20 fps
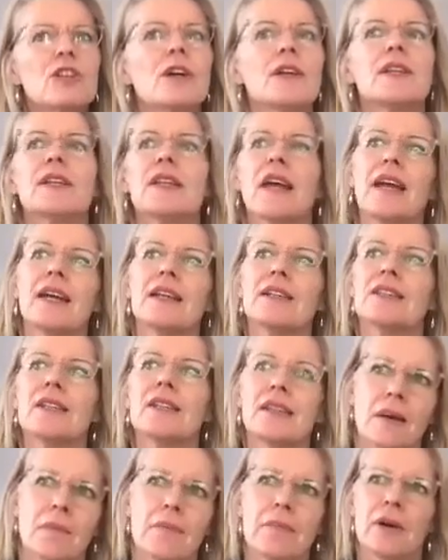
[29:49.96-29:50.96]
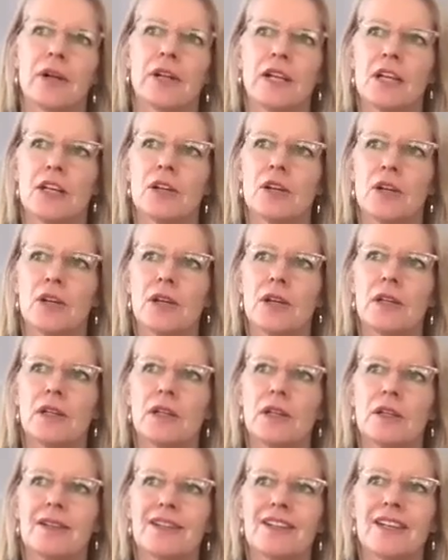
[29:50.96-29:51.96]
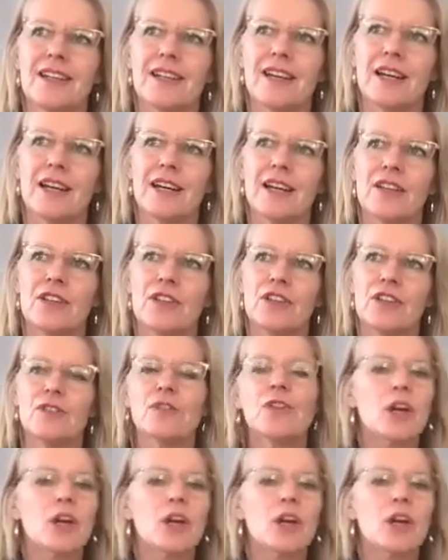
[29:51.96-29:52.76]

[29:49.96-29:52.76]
saying to somebody, you've